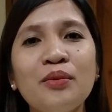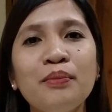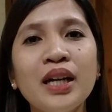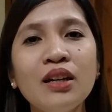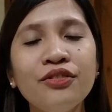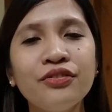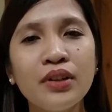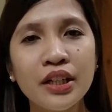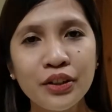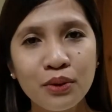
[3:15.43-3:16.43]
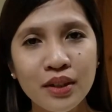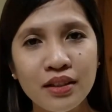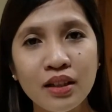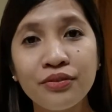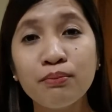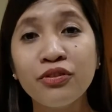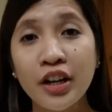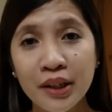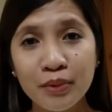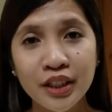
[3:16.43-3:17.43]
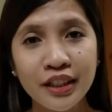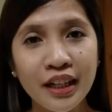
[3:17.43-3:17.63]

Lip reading: My father was a farmer